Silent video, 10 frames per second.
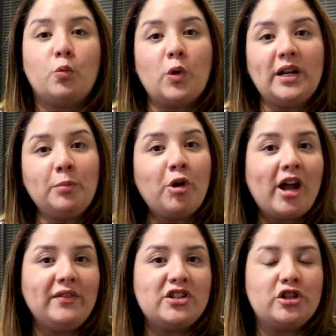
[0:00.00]
What a
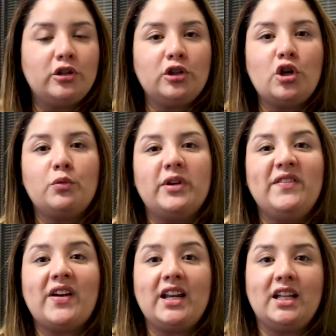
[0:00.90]
private student loan
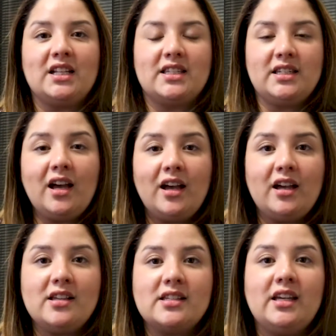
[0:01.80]
refinance
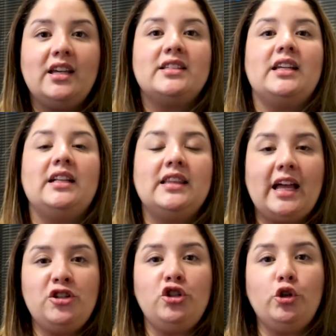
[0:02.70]
does is it
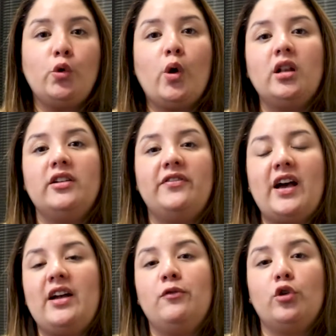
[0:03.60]
lets you
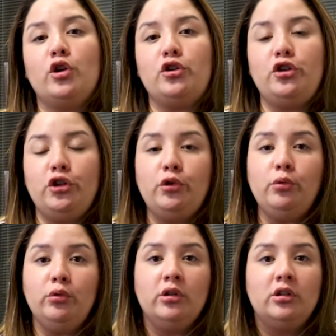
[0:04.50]
qualify for a
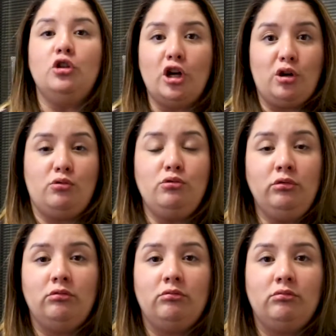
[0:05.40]
new
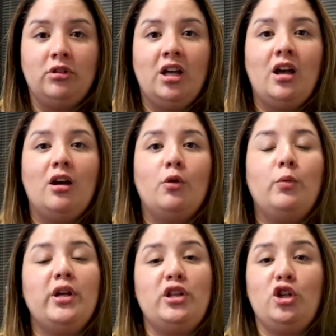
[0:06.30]
loan
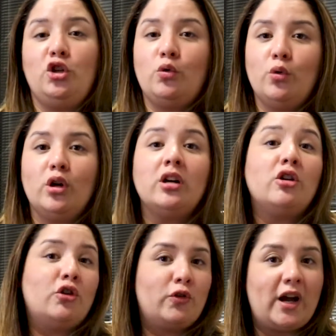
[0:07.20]
with your
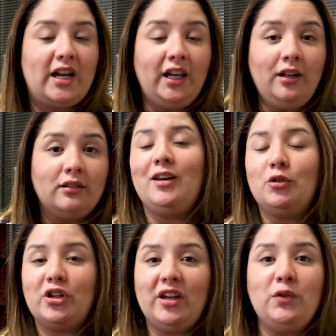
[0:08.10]
credit.
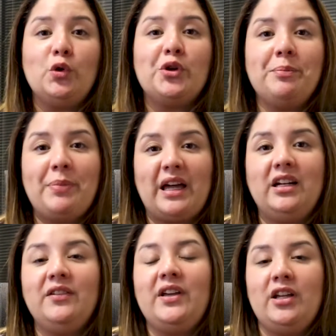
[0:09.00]
It'll give you a
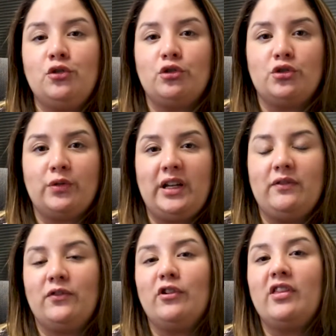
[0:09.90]
competitive interest
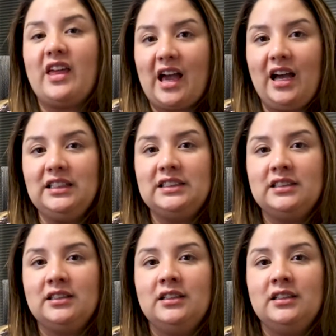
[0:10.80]
rate for that,